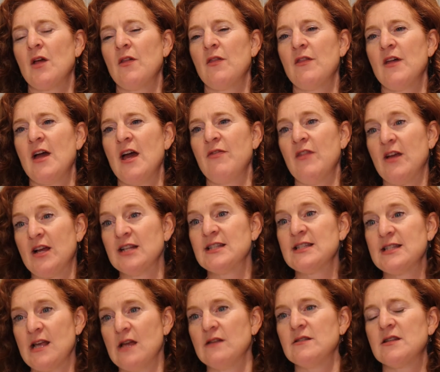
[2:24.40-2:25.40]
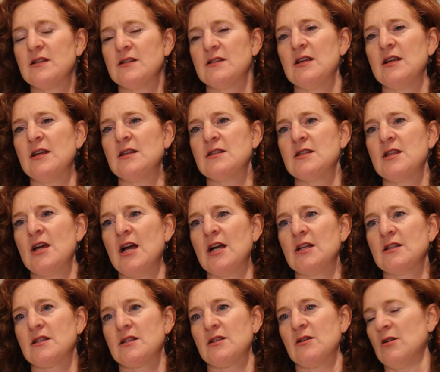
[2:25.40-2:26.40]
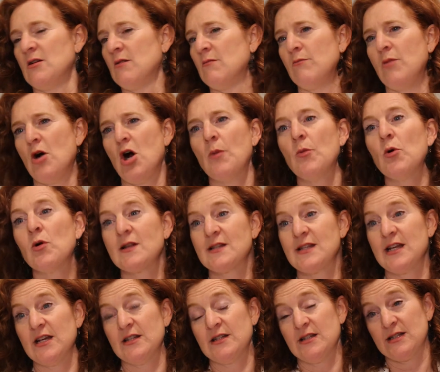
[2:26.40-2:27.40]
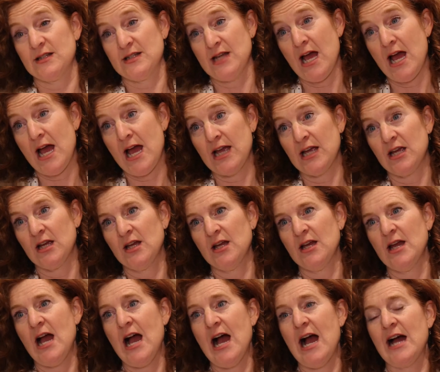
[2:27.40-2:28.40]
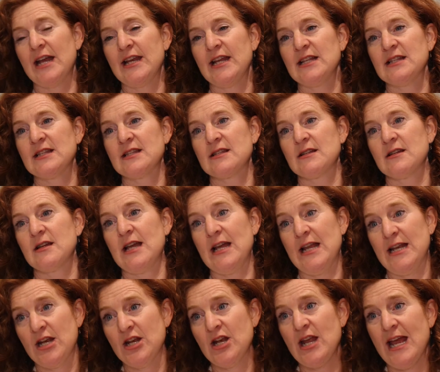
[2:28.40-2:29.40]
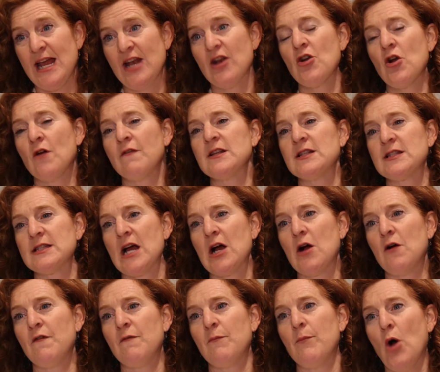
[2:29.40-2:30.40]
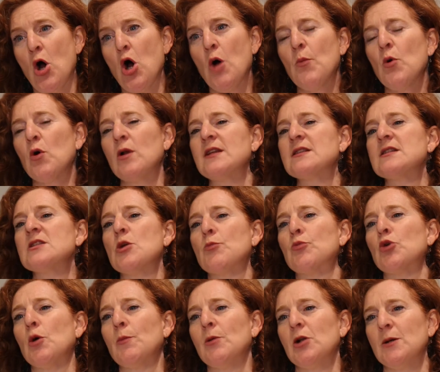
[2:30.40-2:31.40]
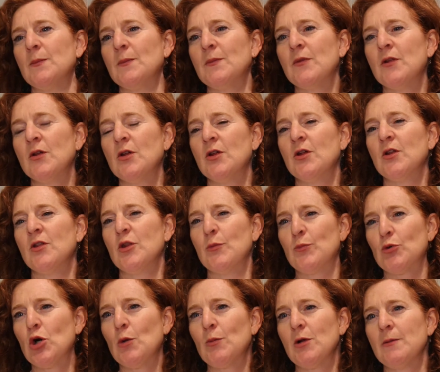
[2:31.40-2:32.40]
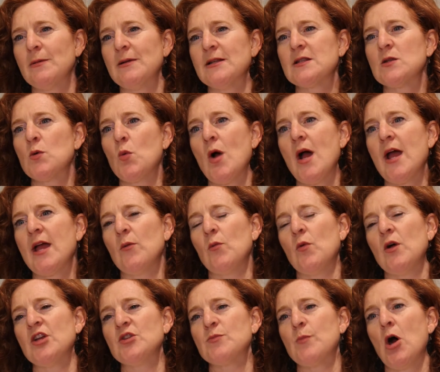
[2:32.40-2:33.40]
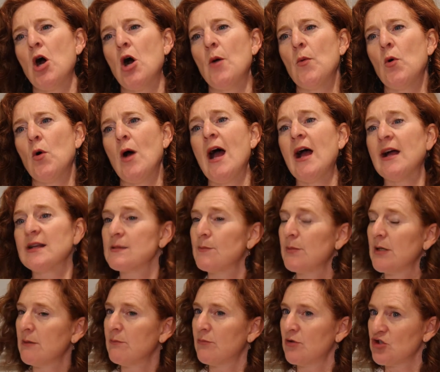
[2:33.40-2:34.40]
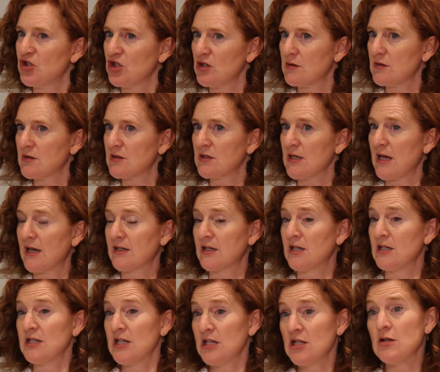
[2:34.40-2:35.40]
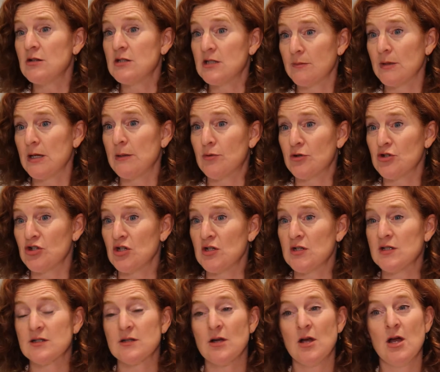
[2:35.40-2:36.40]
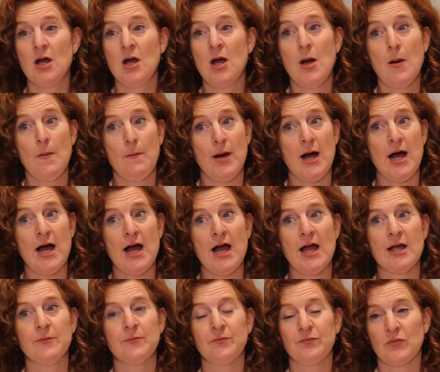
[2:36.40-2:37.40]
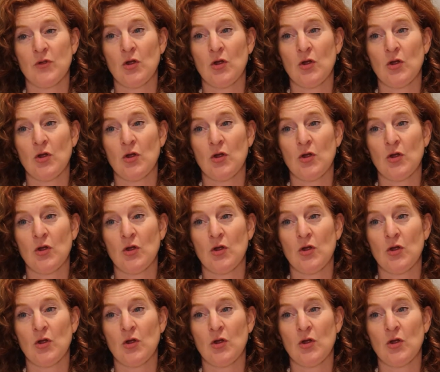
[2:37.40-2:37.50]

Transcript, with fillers: then the consensus is that palm oil is here to stay and it's in and, in and of itself palm oil isn't the problem. The problem is the way in which palm oil has been produced and continues to be produced by